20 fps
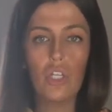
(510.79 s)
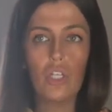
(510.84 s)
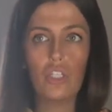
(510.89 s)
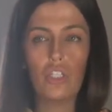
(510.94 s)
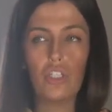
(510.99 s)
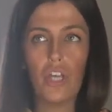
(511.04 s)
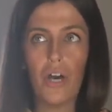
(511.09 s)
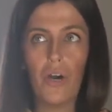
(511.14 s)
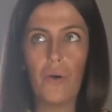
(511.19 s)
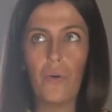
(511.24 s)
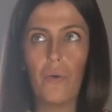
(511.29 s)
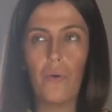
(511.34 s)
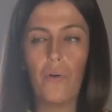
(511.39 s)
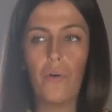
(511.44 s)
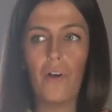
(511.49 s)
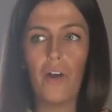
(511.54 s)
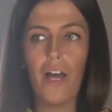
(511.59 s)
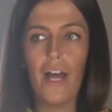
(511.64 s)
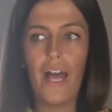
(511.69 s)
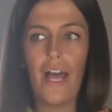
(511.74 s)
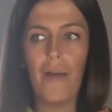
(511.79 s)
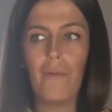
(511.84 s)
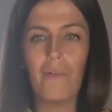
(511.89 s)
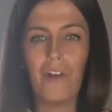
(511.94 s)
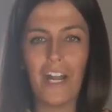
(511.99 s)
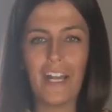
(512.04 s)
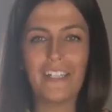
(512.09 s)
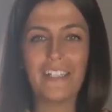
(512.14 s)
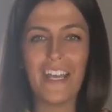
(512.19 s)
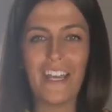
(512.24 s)
So
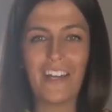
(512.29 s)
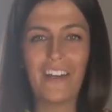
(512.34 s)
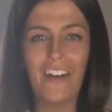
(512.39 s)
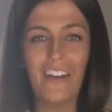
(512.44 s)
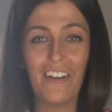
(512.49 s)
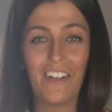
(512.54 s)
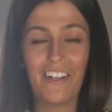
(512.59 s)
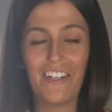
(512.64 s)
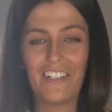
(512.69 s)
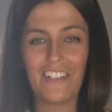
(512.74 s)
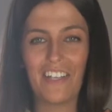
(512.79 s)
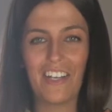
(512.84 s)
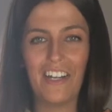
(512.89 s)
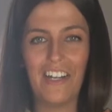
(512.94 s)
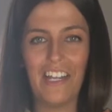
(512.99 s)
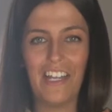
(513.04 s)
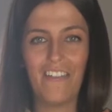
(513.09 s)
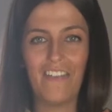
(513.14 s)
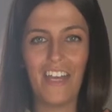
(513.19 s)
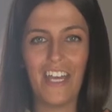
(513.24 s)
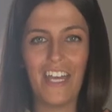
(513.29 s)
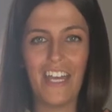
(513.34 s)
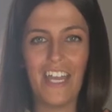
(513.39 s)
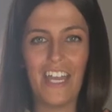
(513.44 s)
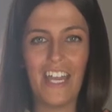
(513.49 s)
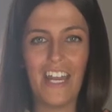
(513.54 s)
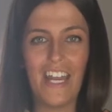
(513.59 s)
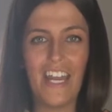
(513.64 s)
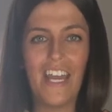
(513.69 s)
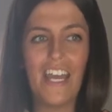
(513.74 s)
when I say cook, you're just going to leave it
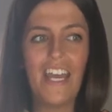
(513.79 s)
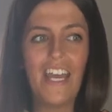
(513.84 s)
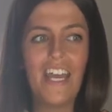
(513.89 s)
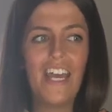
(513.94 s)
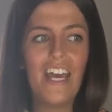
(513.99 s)
in